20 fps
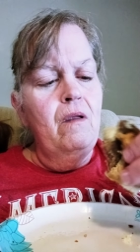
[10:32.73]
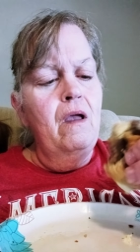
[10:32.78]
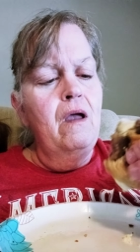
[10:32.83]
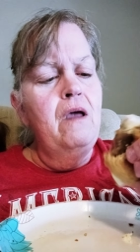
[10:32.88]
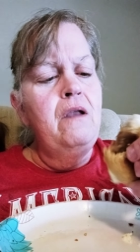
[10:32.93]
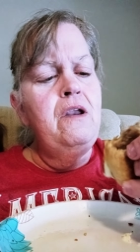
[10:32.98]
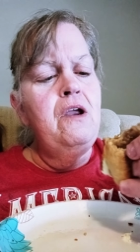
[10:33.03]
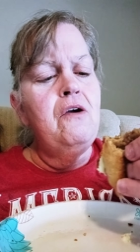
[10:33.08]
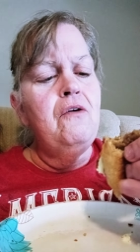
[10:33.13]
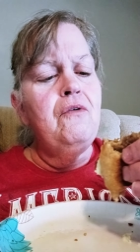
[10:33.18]

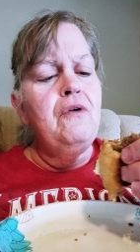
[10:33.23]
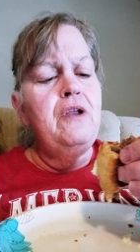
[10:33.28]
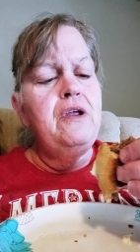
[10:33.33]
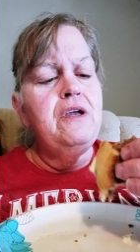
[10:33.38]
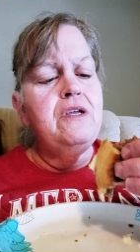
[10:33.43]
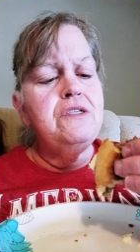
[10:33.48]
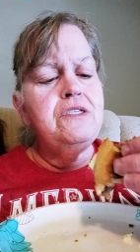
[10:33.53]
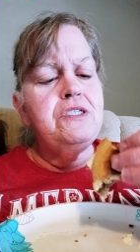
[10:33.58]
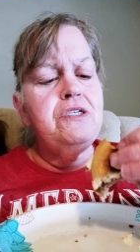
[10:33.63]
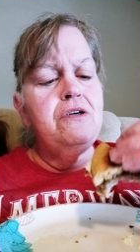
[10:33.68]
and they were really
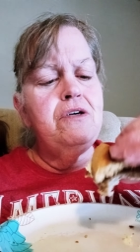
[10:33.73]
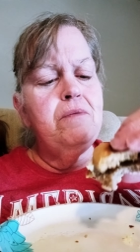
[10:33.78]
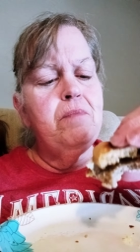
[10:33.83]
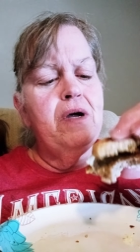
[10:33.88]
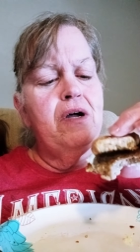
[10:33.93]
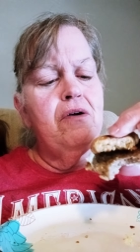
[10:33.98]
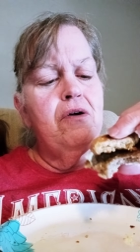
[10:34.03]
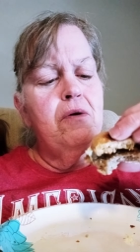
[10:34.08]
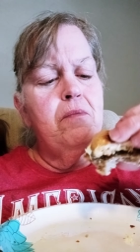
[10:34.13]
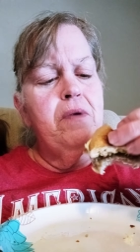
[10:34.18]
concerned
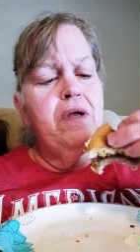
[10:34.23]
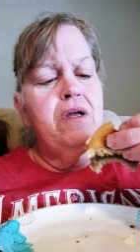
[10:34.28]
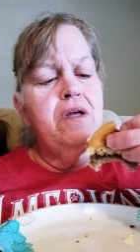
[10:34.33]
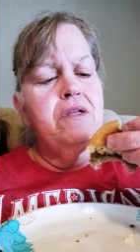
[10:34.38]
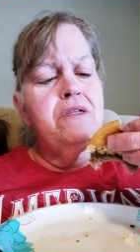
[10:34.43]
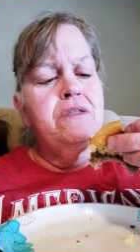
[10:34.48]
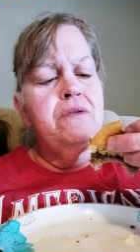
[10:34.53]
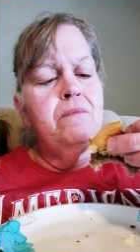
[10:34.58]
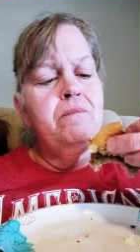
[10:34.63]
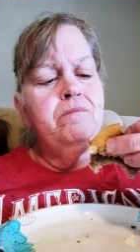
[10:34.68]
about her
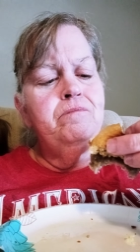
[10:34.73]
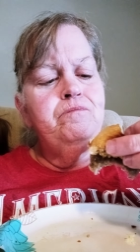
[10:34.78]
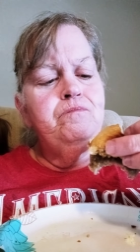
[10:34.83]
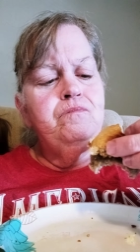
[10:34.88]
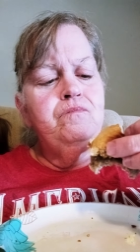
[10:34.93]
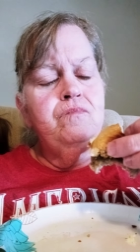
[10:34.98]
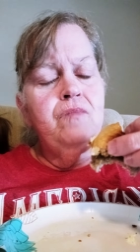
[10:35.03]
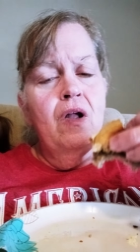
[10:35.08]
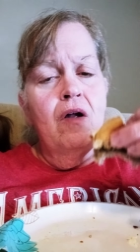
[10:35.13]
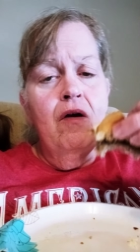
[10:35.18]
because
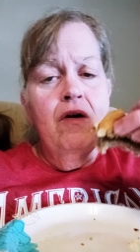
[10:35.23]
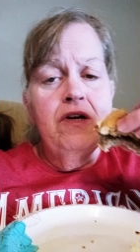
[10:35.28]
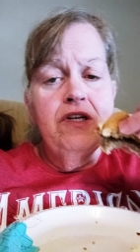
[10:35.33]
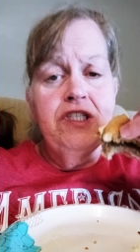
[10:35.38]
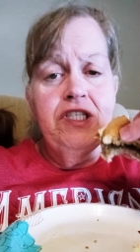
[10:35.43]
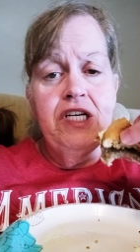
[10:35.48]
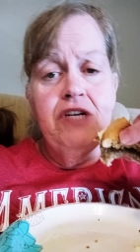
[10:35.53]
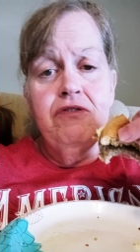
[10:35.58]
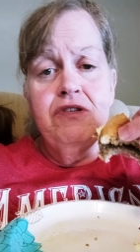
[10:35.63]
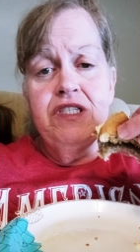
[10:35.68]

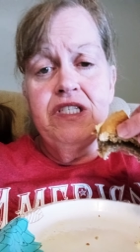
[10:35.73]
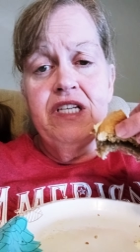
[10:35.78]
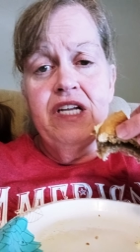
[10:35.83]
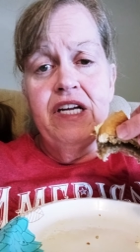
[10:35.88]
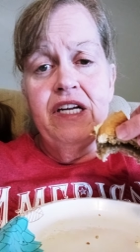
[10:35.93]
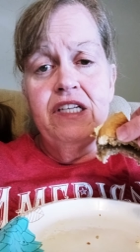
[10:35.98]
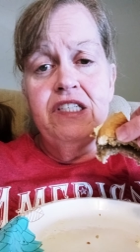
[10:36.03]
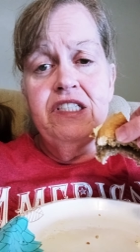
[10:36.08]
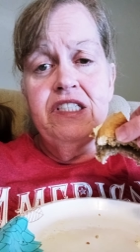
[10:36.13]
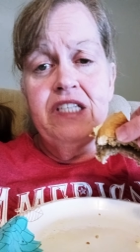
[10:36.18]
she was
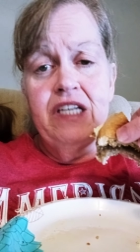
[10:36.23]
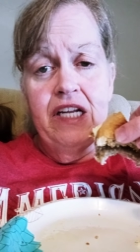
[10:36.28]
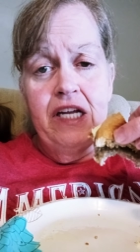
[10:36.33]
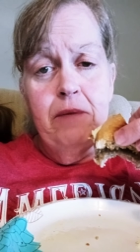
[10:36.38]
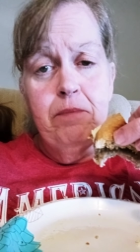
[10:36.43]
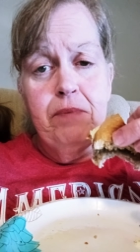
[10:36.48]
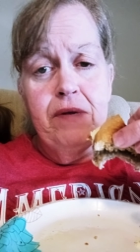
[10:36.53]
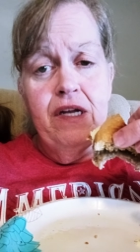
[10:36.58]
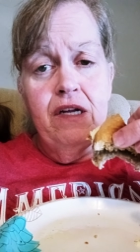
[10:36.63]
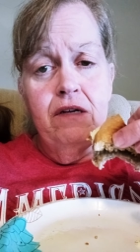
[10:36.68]
like
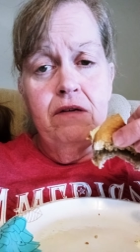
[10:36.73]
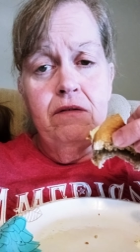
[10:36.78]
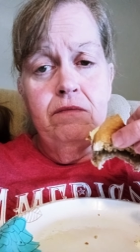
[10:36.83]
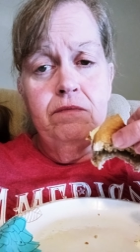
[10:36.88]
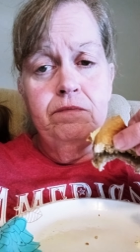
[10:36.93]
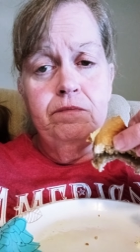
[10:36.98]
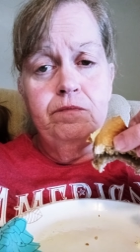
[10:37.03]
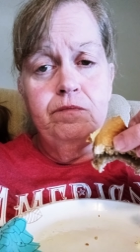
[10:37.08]
sleeping